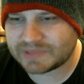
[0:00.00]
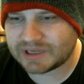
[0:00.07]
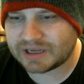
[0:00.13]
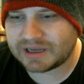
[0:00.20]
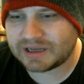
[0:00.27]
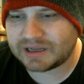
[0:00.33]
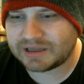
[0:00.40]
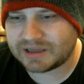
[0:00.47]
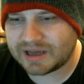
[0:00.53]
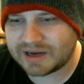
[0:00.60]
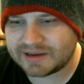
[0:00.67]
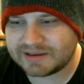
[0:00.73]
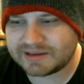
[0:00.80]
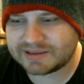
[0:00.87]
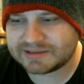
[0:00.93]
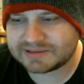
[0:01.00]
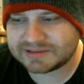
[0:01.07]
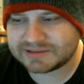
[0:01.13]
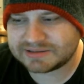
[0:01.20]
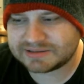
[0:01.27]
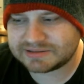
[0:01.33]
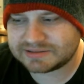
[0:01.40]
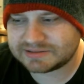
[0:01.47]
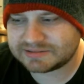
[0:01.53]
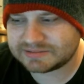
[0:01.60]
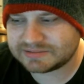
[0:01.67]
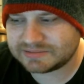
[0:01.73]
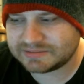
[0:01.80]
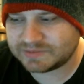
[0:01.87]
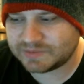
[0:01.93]
a lot of this is,
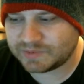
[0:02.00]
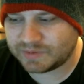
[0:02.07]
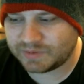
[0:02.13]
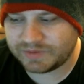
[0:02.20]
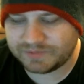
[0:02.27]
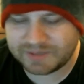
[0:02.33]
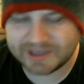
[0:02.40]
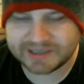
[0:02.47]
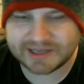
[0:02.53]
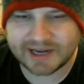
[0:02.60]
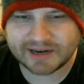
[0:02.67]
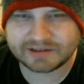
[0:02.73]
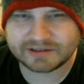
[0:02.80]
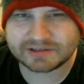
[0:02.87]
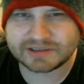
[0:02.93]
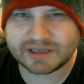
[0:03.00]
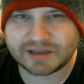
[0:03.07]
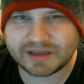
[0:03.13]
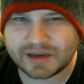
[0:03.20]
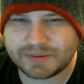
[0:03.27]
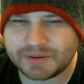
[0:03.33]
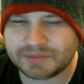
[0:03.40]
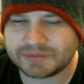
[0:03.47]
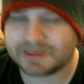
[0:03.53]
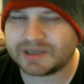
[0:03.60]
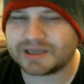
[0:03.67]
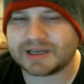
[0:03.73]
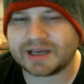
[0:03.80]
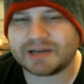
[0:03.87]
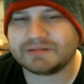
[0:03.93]
we've picked actors that a lot of people
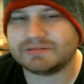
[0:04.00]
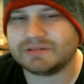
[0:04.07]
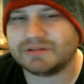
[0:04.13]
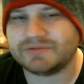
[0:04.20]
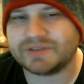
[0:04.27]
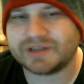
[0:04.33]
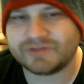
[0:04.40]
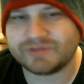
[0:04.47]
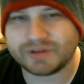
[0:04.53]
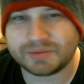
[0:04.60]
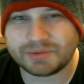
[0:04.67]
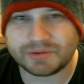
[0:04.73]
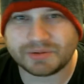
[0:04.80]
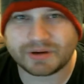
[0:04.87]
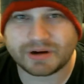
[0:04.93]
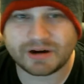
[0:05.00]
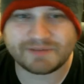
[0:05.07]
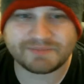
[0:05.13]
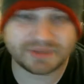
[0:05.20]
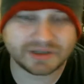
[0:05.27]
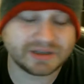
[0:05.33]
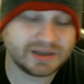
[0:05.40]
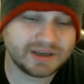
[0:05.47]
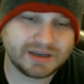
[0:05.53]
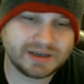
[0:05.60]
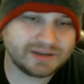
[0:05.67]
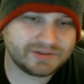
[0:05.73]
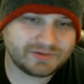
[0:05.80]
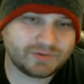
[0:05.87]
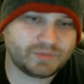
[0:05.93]
like. I don't know if they can really pull it off, but
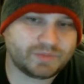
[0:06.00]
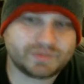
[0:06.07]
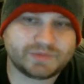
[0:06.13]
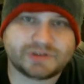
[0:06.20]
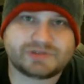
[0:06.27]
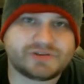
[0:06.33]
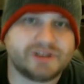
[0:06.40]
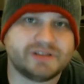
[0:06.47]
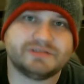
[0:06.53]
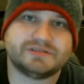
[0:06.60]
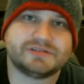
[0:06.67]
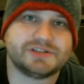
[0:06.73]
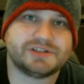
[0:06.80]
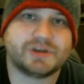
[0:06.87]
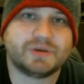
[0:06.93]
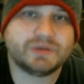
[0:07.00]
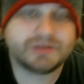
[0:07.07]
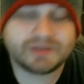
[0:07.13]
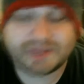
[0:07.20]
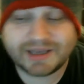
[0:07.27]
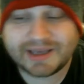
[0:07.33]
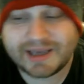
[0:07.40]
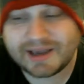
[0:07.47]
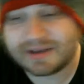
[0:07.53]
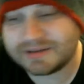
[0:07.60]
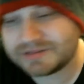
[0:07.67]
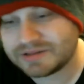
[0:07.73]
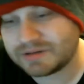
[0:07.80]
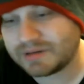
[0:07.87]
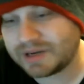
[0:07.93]
from the trailers are showing they can.
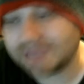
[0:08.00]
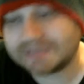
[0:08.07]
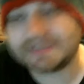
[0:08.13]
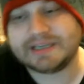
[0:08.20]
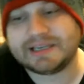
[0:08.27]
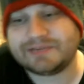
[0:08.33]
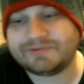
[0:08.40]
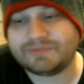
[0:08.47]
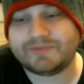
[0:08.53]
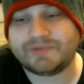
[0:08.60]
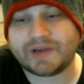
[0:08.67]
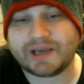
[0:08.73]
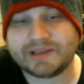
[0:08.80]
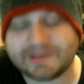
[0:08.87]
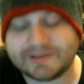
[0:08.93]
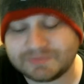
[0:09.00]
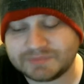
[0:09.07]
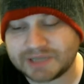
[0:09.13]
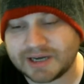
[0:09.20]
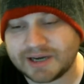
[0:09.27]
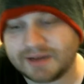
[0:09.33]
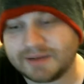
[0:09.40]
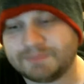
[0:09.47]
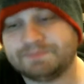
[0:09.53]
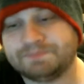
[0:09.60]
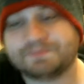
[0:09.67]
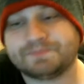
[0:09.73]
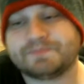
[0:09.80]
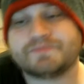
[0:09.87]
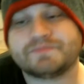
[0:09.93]
So I say give them faith, give them time.
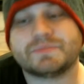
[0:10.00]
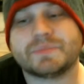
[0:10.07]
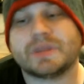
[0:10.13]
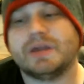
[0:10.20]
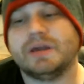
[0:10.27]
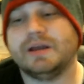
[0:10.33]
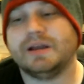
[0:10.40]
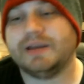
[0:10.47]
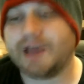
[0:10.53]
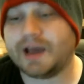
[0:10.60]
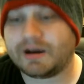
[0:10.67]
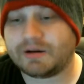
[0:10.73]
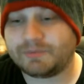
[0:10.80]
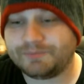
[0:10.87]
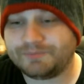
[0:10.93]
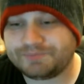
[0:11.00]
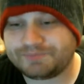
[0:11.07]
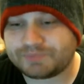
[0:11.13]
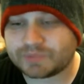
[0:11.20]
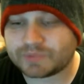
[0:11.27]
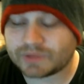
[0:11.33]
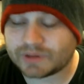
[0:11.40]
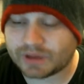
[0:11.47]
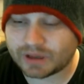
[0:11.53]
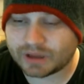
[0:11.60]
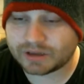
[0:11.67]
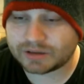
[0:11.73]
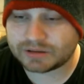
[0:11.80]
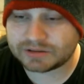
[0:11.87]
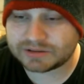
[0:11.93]
Now,
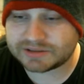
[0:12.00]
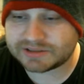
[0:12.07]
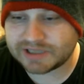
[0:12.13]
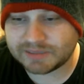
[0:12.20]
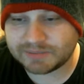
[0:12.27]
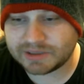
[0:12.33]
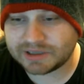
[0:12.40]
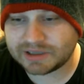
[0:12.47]
the segment that